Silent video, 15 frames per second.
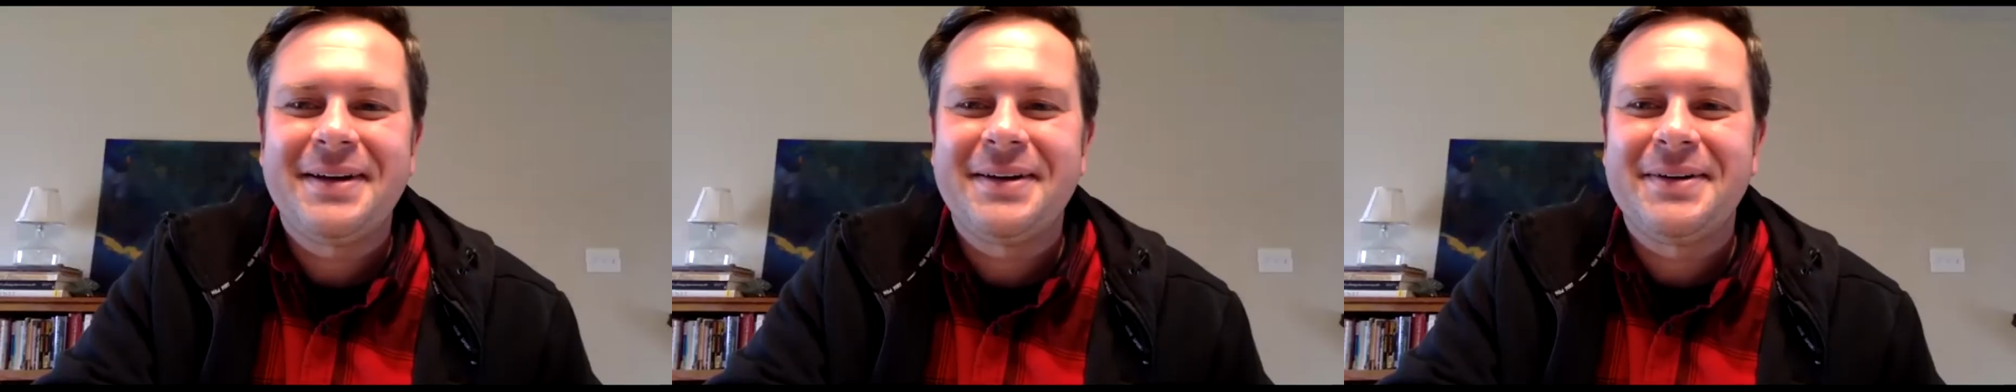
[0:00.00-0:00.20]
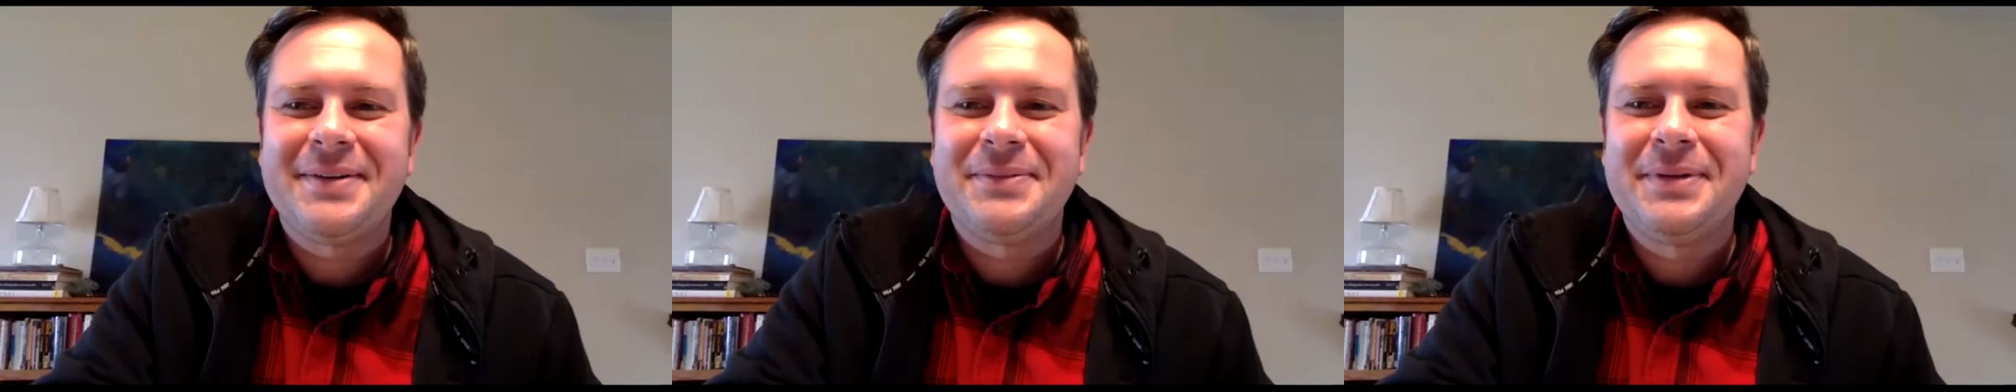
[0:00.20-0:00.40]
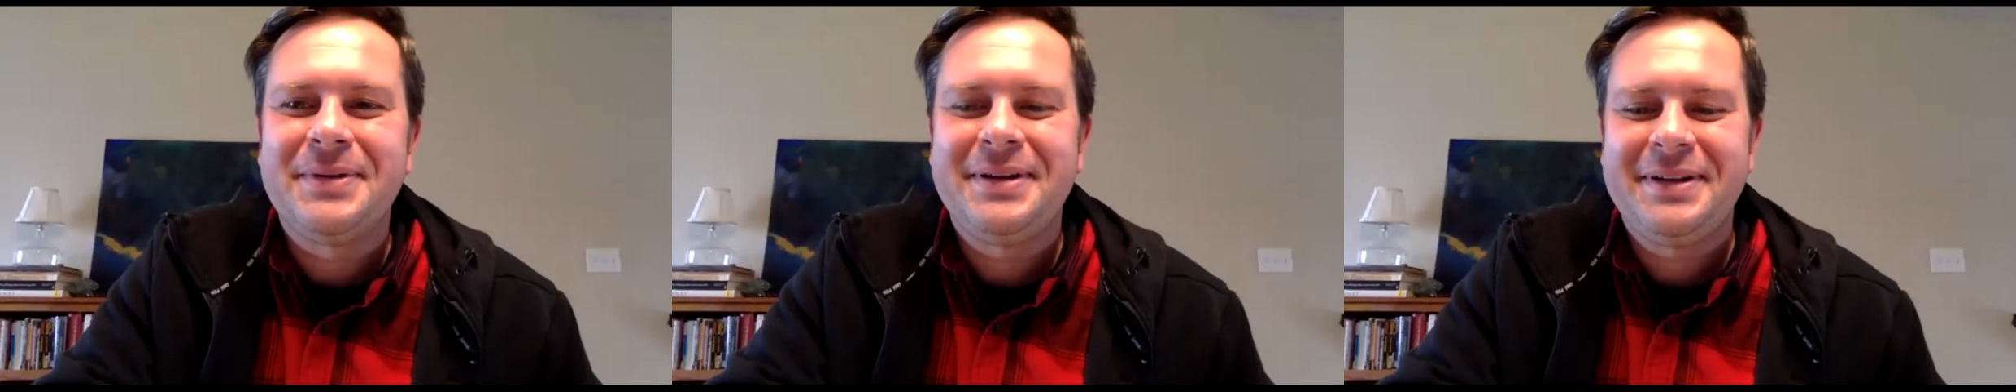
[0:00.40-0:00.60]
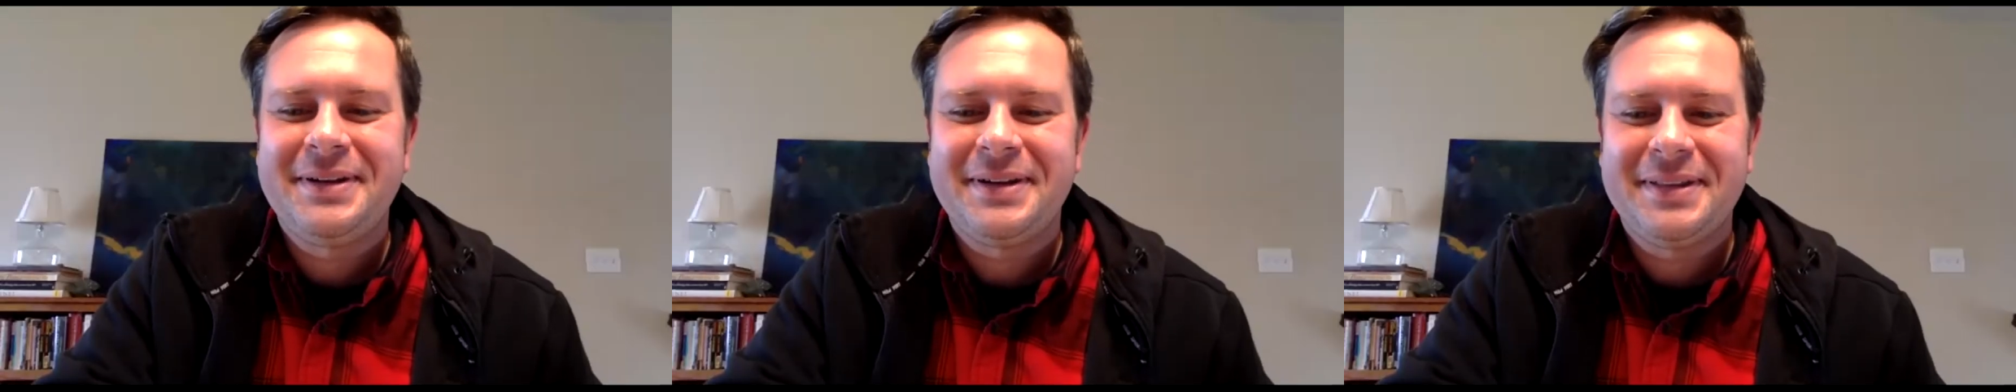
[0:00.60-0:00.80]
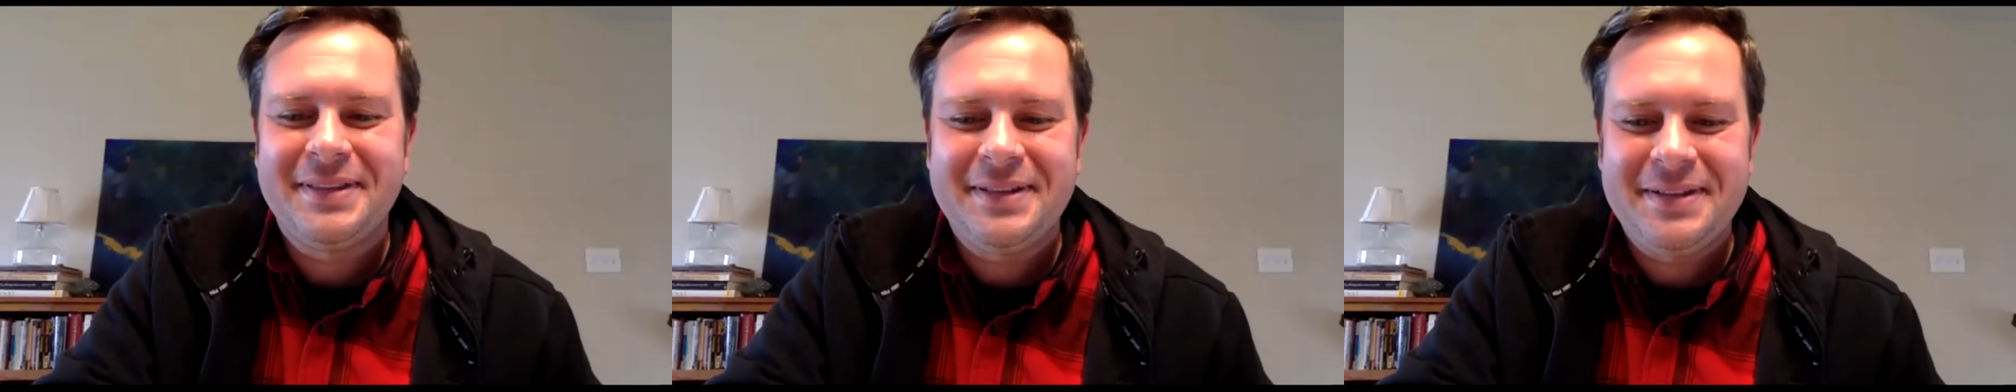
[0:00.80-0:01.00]

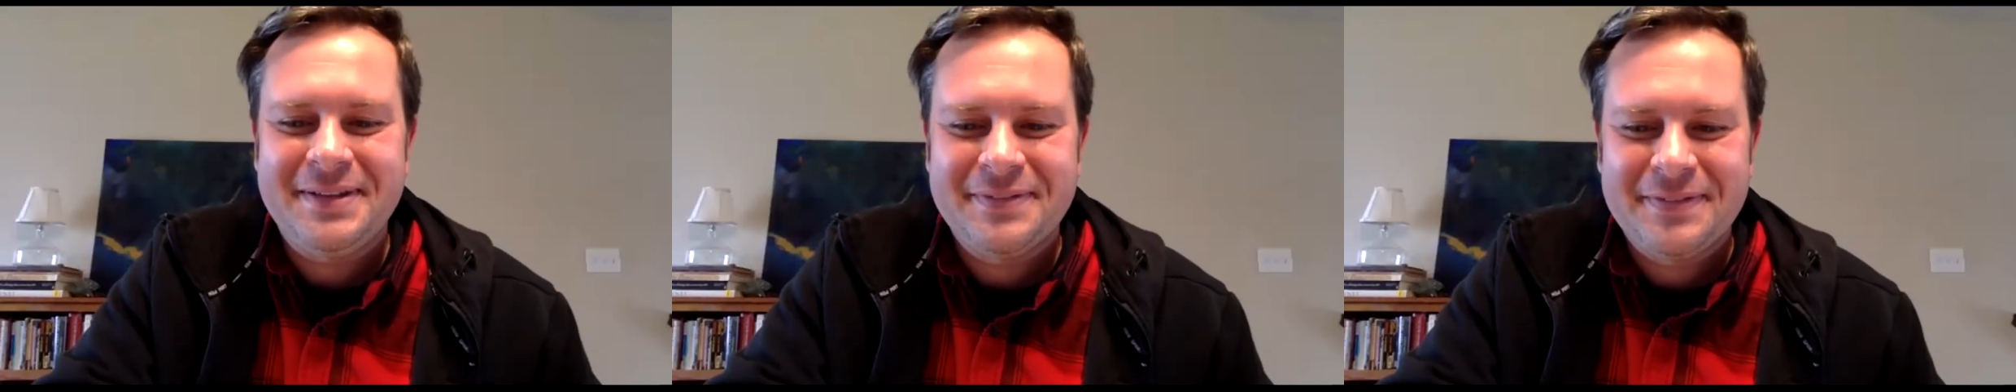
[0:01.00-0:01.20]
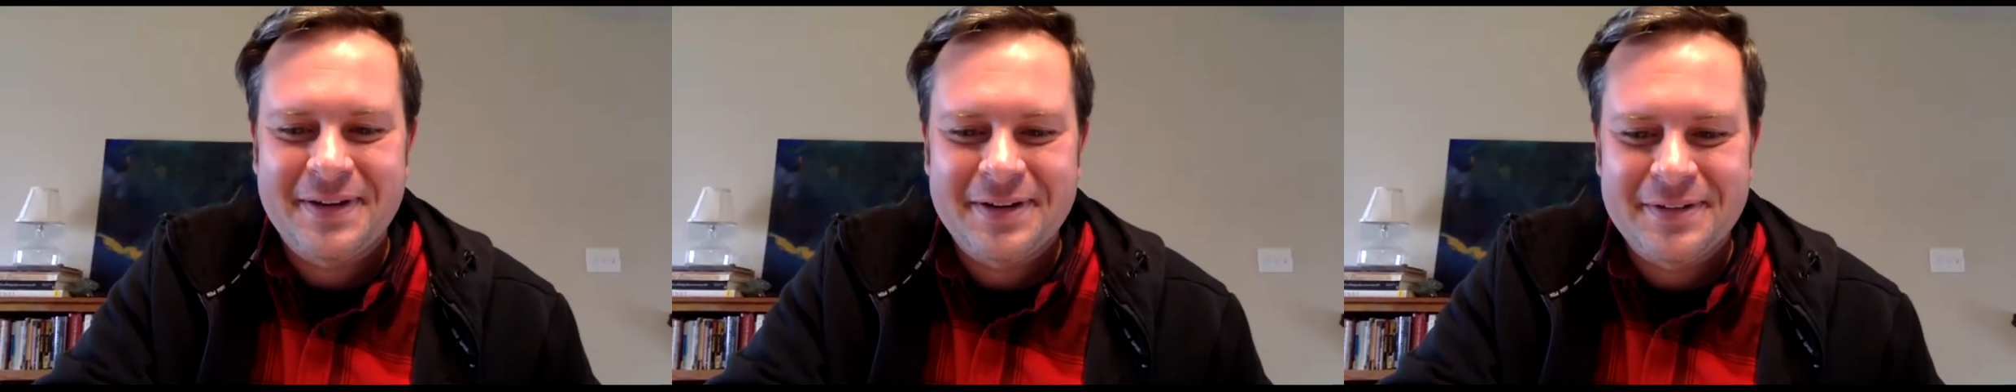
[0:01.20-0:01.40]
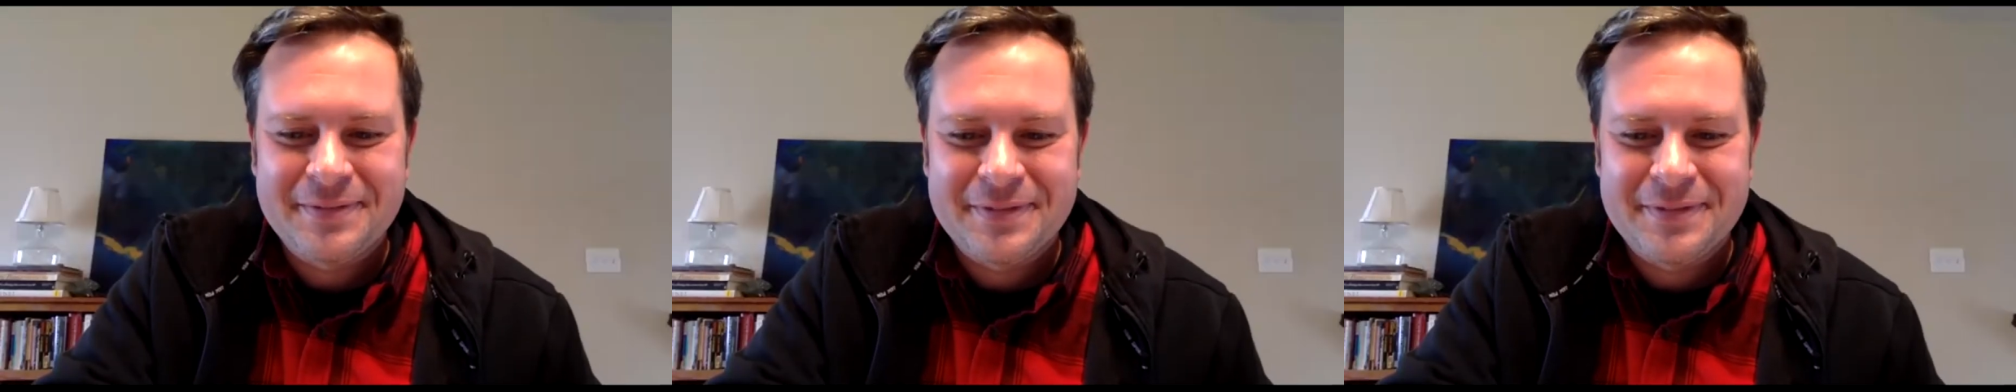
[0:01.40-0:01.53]
reading the final